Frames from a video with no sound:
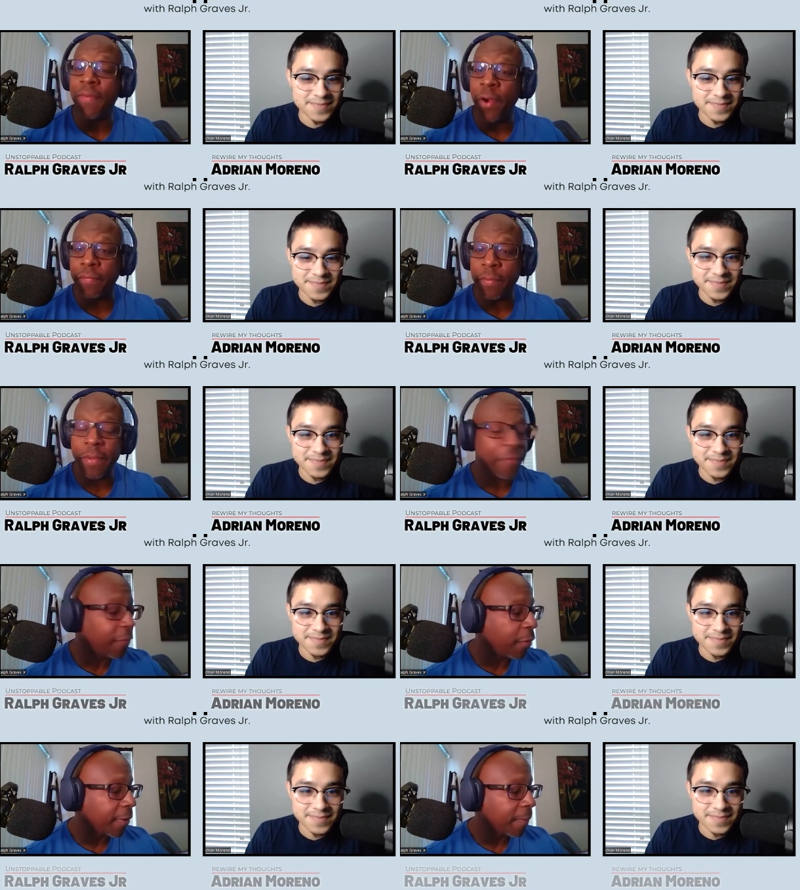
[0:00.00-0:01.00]
Speaker 1: you've heard of him
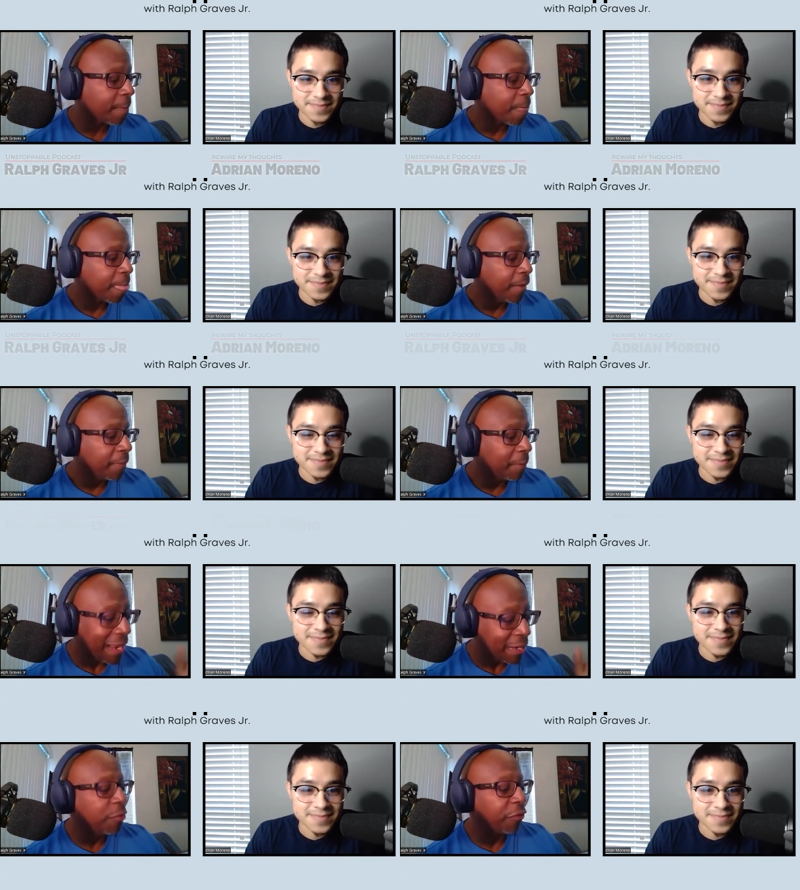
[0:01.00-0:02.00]
before.
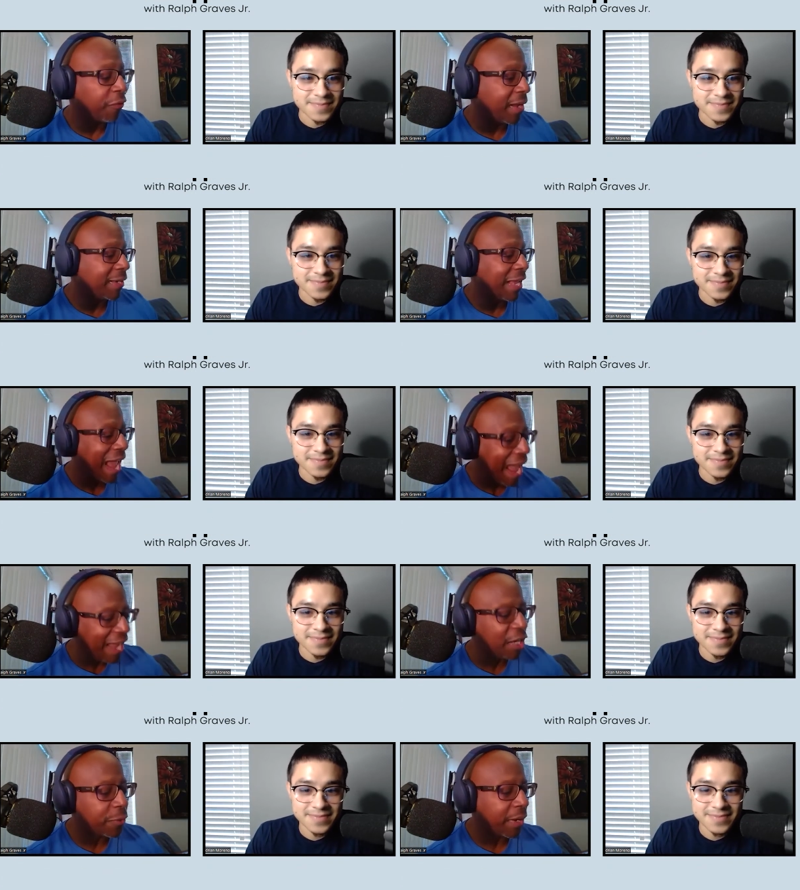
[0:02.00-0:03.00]
My new friend,
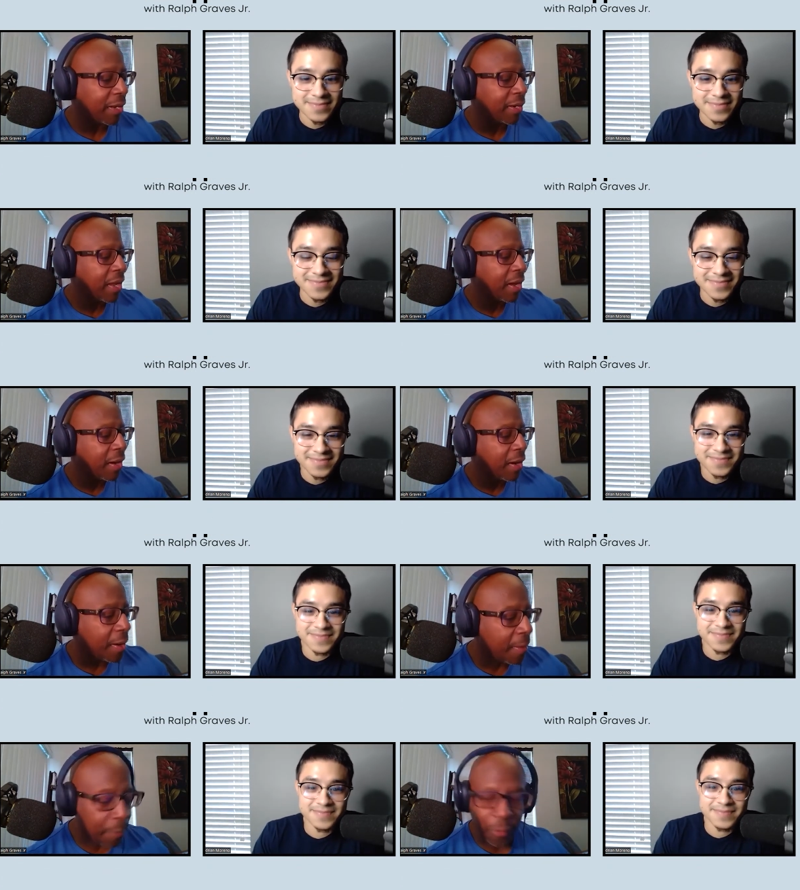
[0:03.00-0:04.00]
Adrian
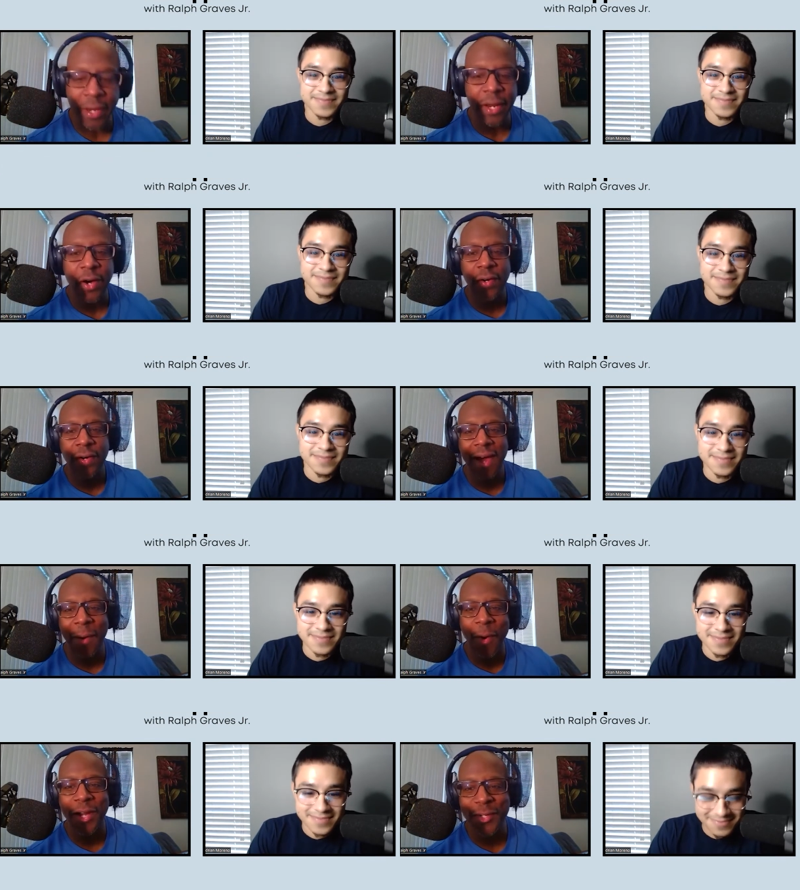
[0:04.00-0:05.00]
Moreno.
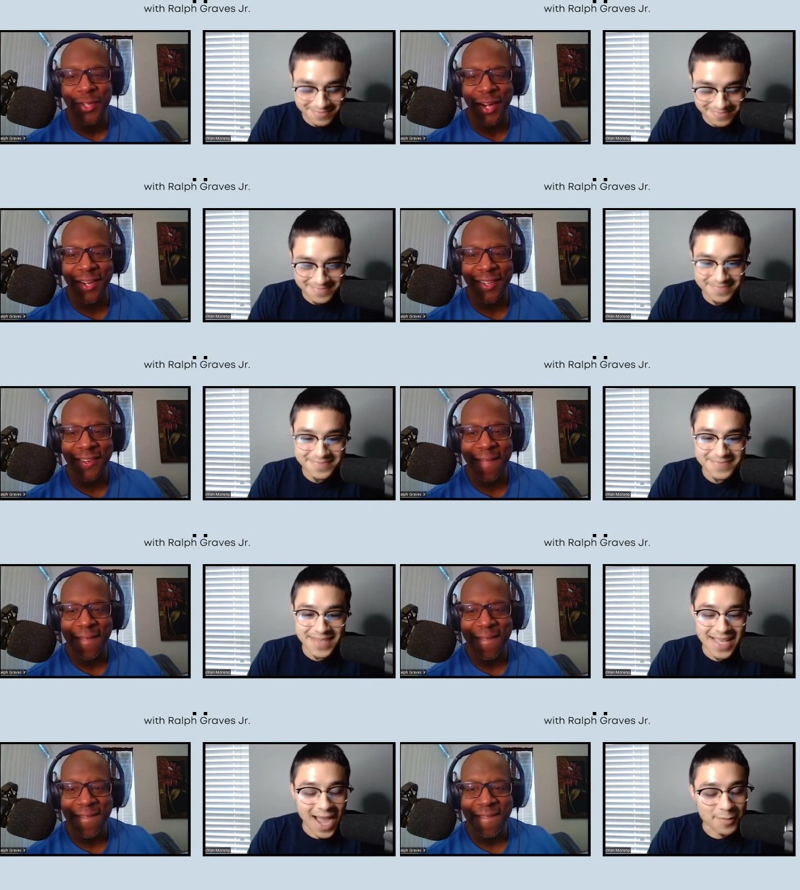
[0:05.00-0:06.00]
How are you, sir?
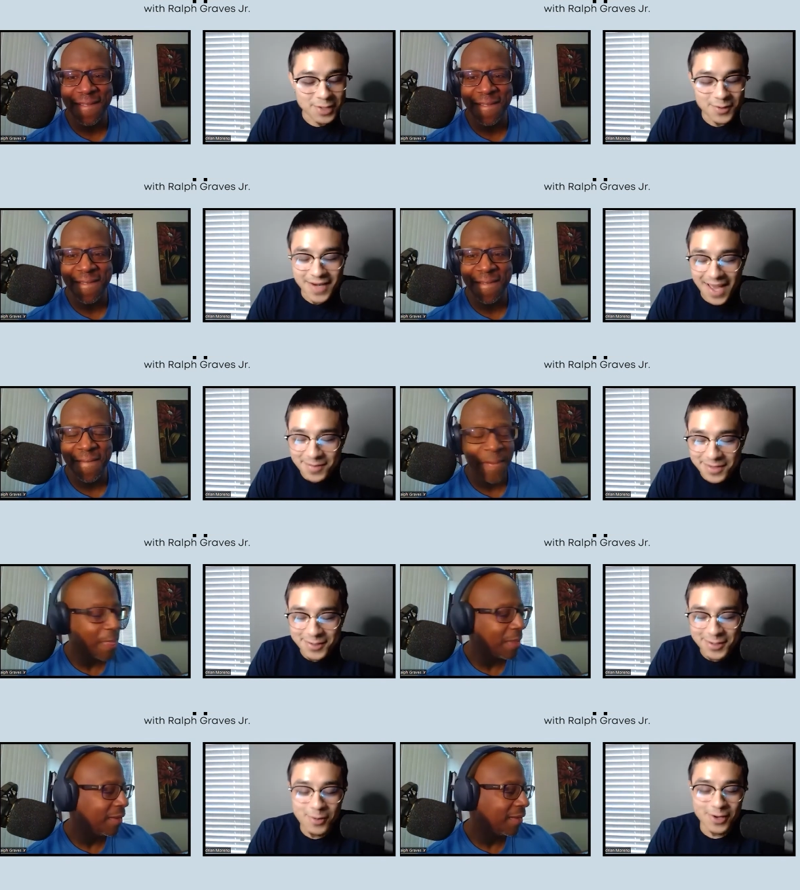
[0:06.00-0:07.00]
Speaker 2: I'm doing
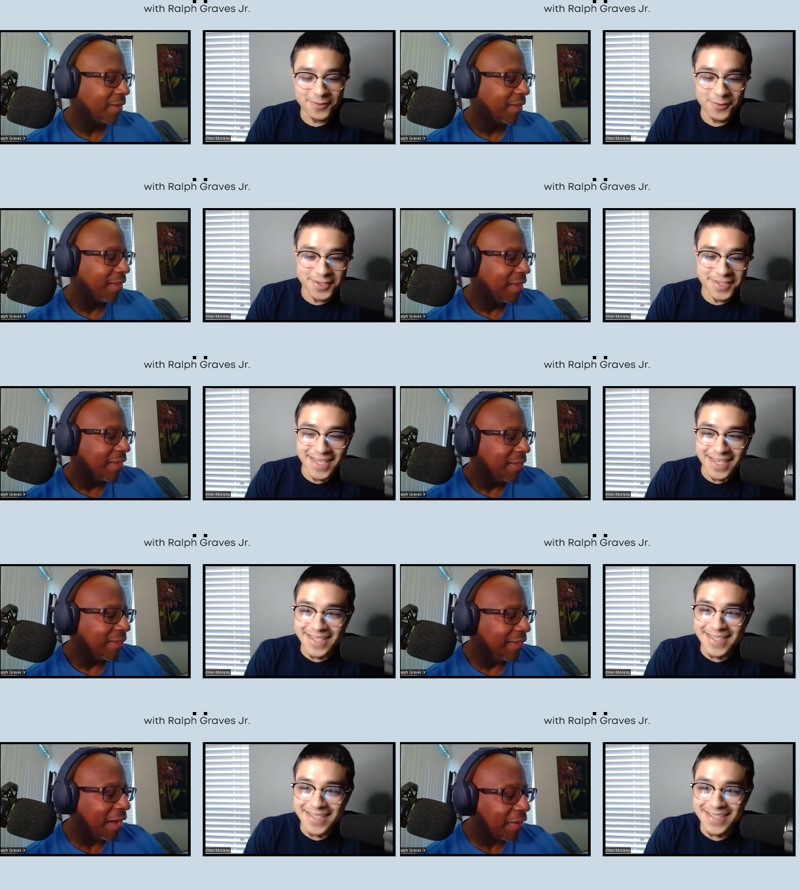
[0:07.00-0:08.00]
absolutely wonderful today.
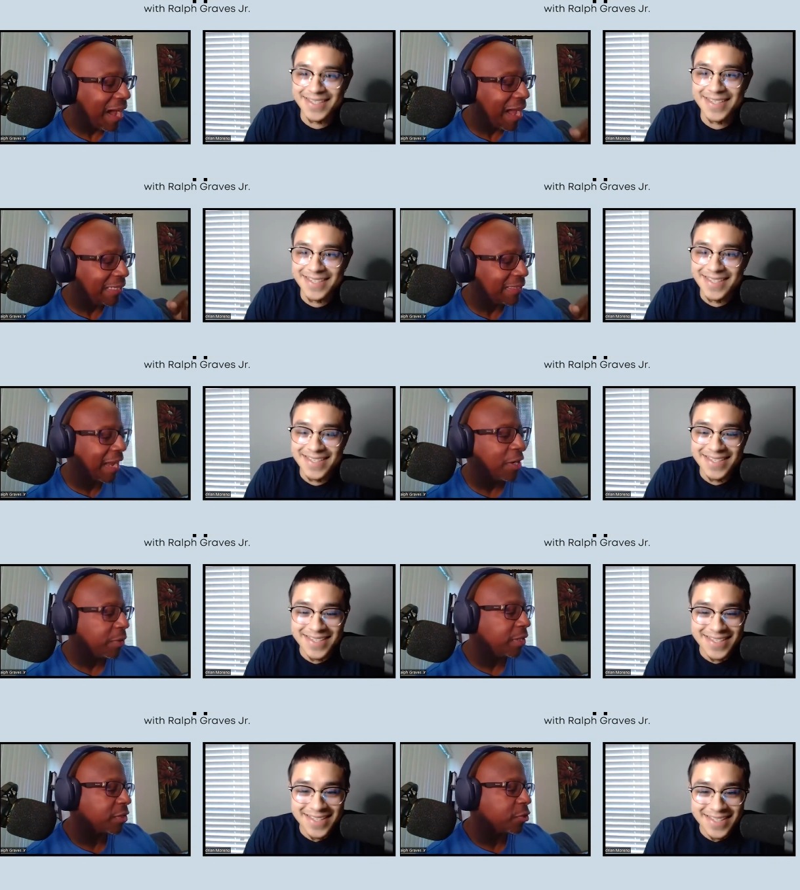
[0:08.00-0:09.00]
Speaker 1: Now, guys,
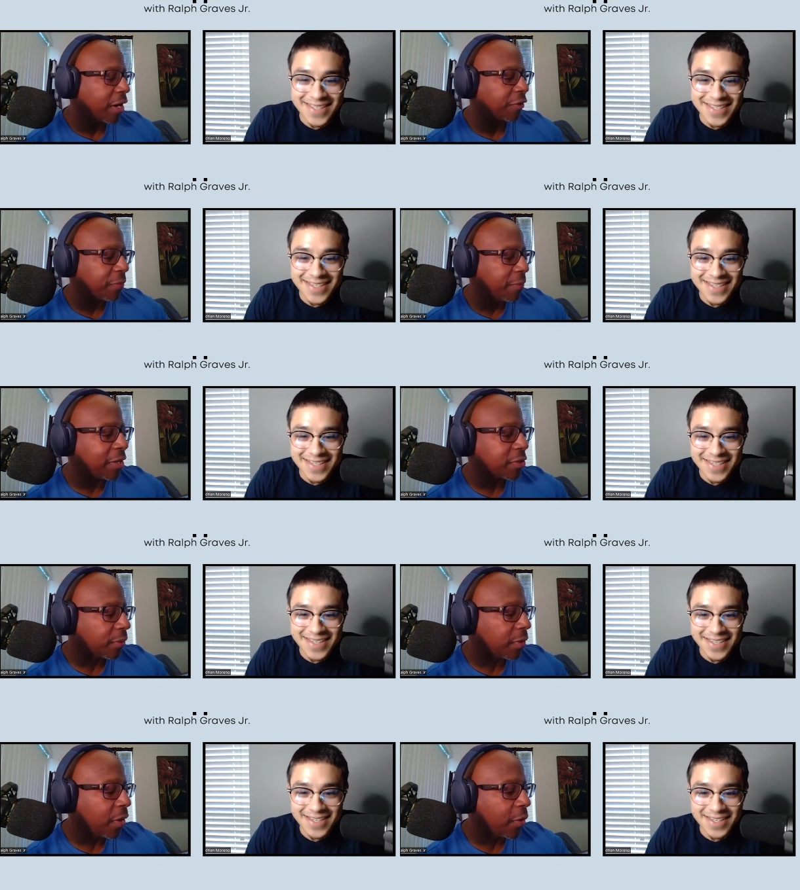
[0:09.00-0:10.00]
Adrian is a
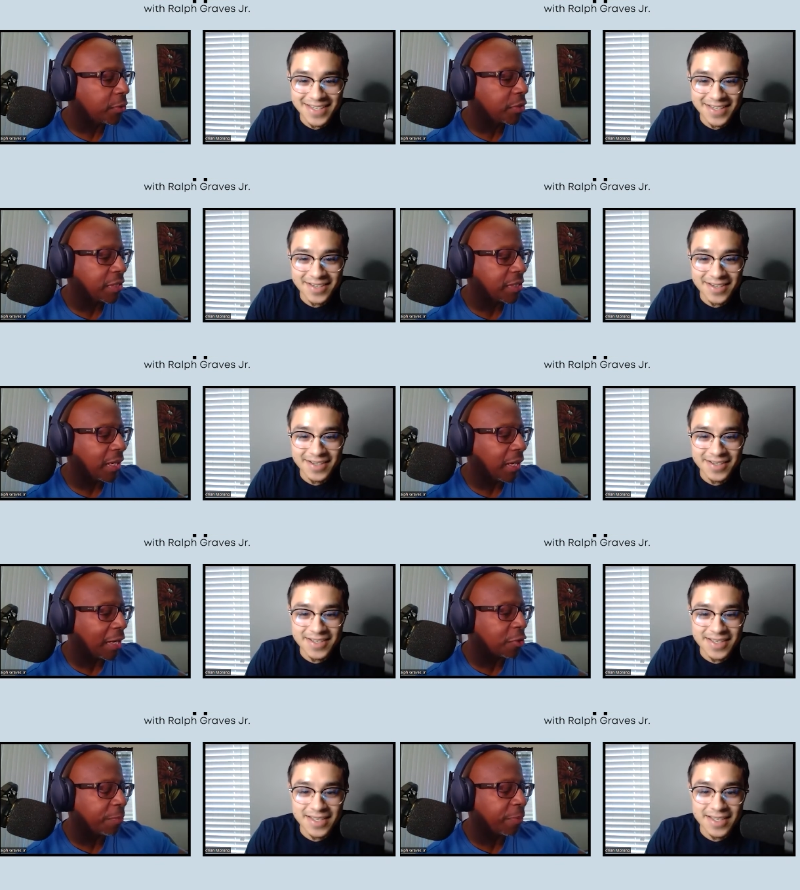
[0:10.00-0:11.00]
transformational coach. He's an
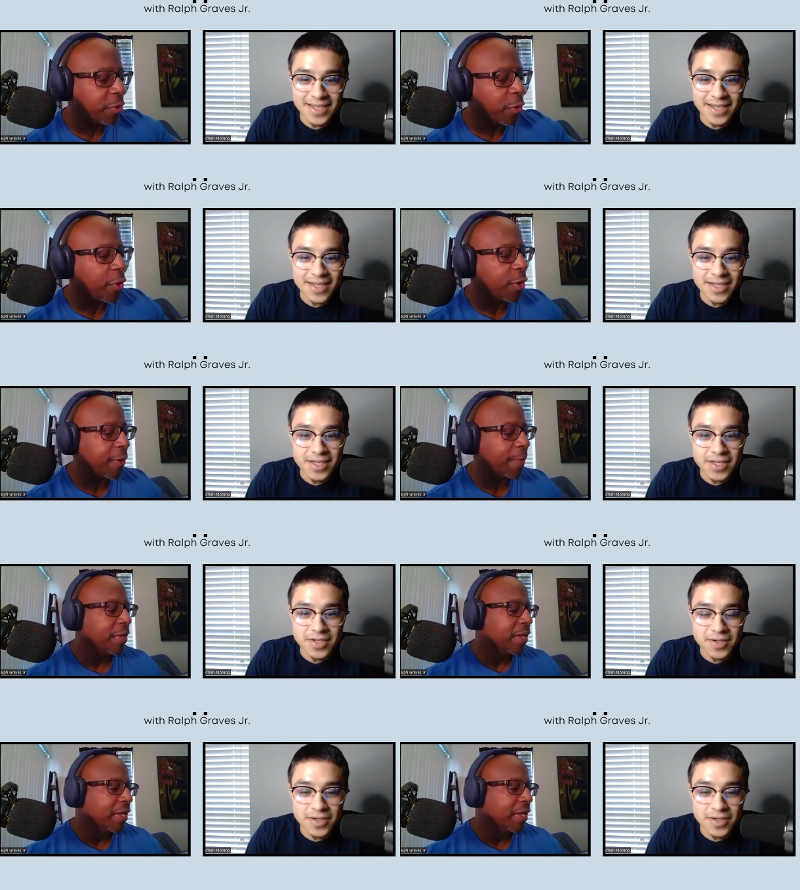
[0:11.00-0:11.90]
entrepreneur.